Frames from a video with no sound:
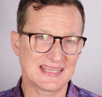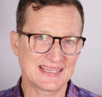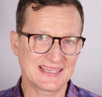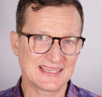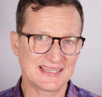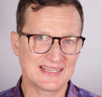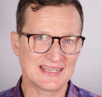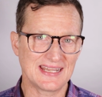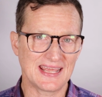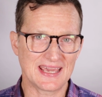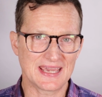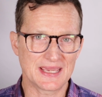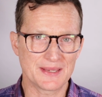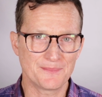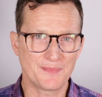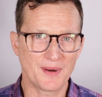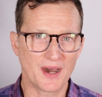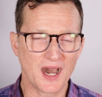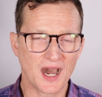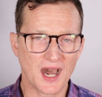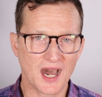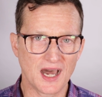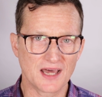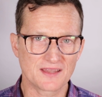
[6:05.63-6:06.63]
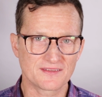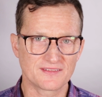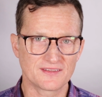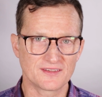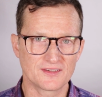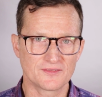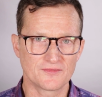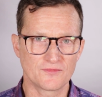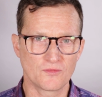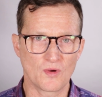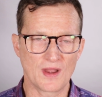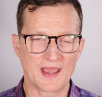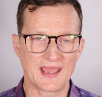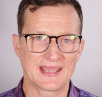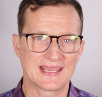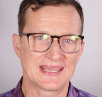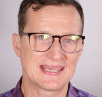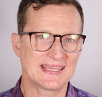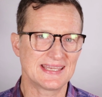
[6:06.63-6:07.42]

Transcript: in a positive way,